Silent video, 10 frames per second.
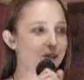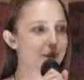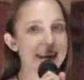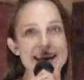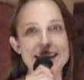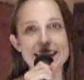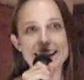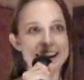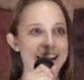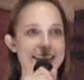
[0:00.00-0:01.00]
and
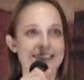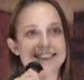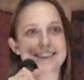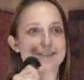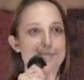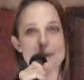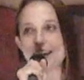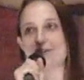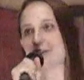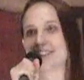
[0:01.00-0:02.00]
zucchini and
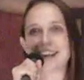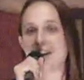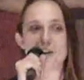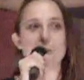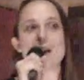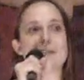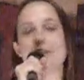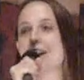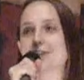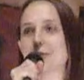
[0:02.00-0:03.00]
peaches, I don't know,
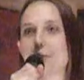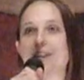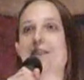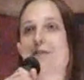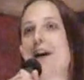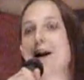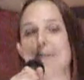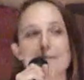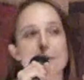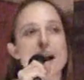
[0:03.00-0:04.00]
whatever else grows on a
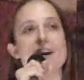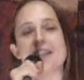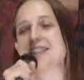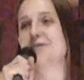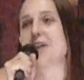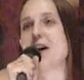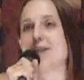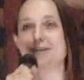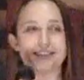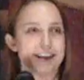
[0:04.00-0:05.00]
farm. I want all this
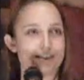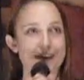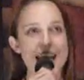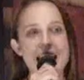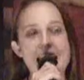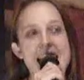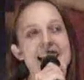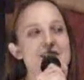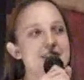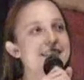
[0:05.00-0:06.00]
farm stuff.
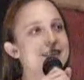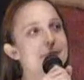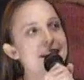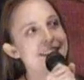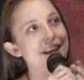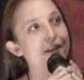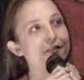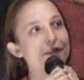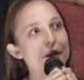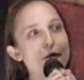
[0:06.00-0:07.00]
And I can just see
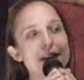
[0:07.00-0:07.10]
myself,